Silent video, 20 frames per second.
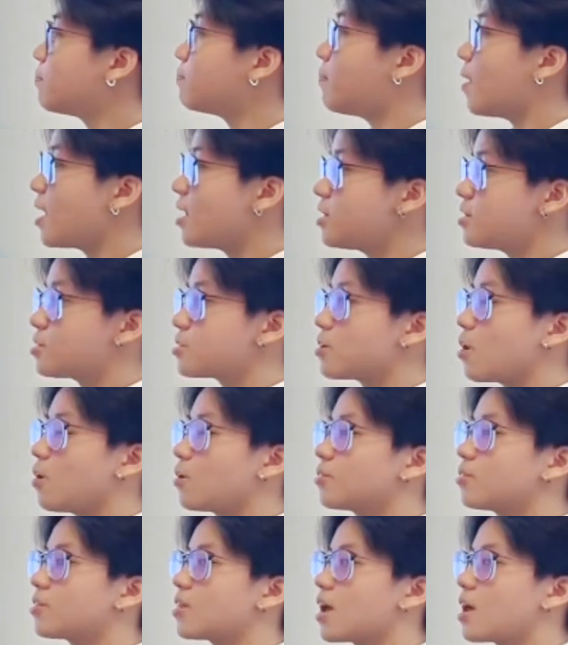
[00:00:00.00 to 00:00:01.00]
based
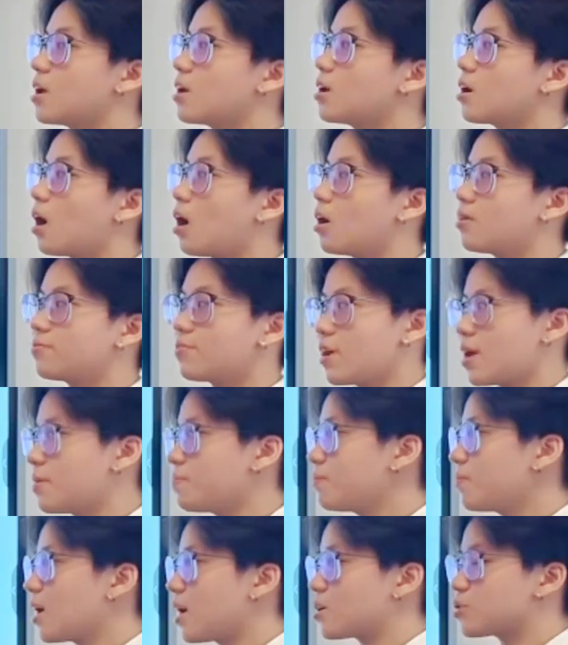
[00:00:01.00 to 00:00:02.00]
on the
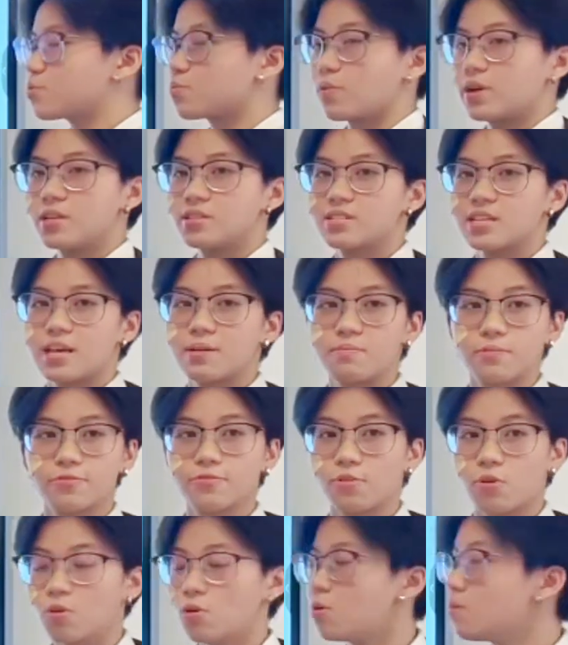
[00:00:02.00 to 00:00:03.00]
RFM, as we said
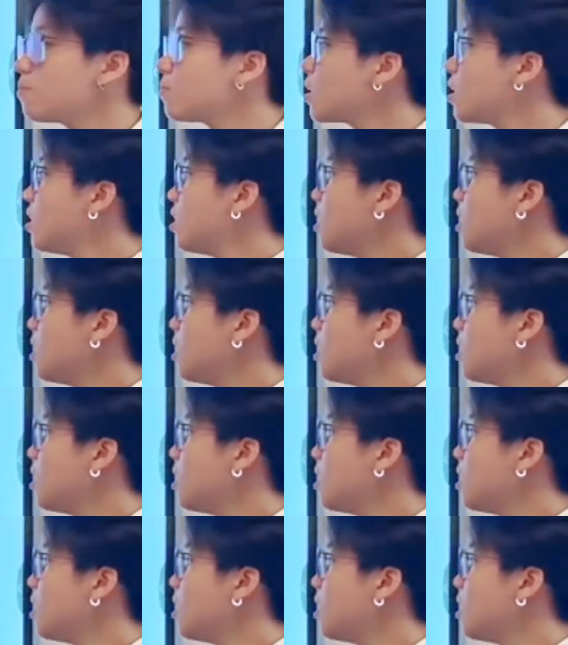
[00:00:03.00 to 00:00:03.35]
before.